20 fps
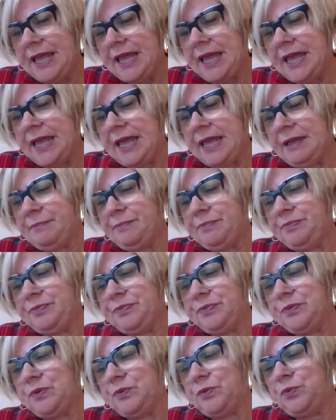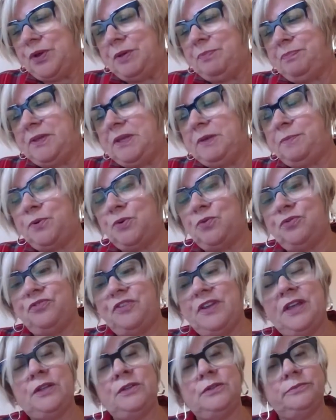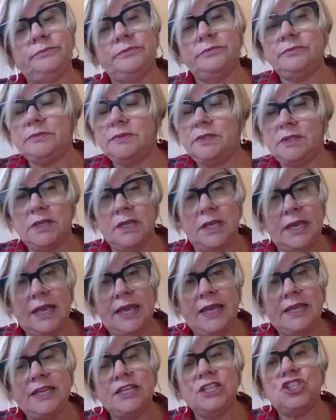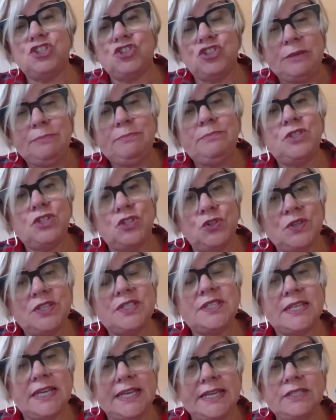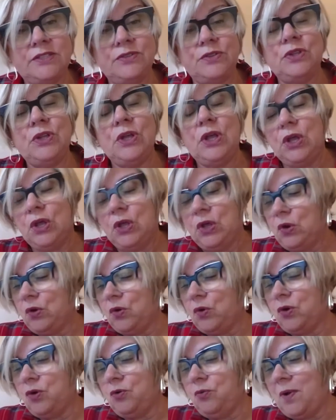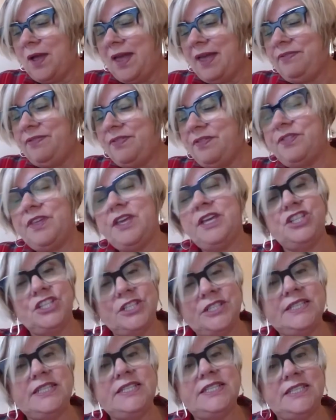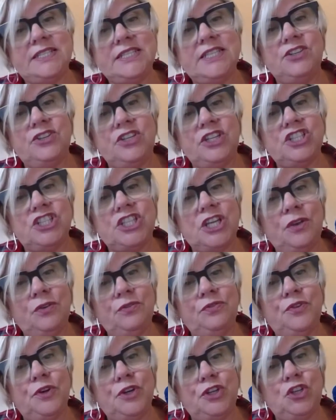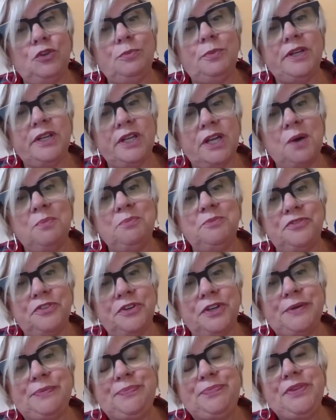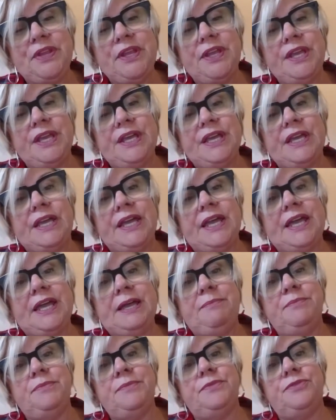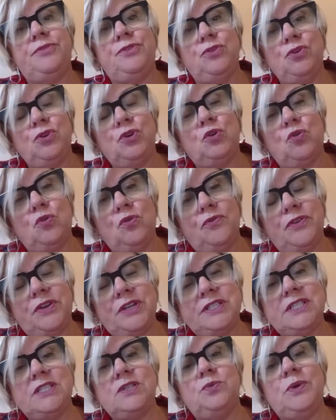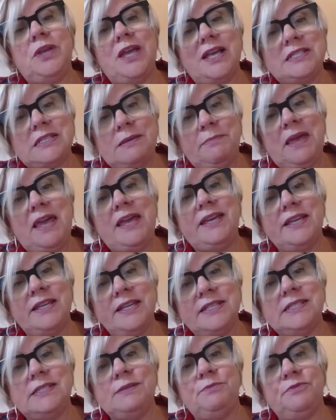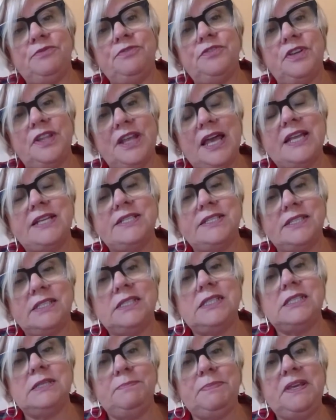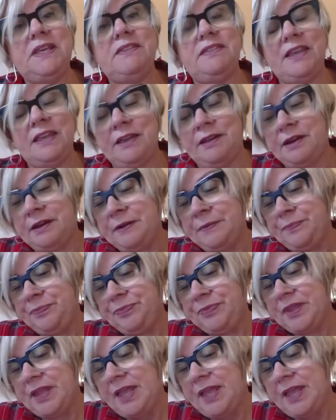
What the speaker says: When people felt in extreme suicidal, or when they just needed to reach out for human comfort. Through COVID, we had a mechanism for that to be there.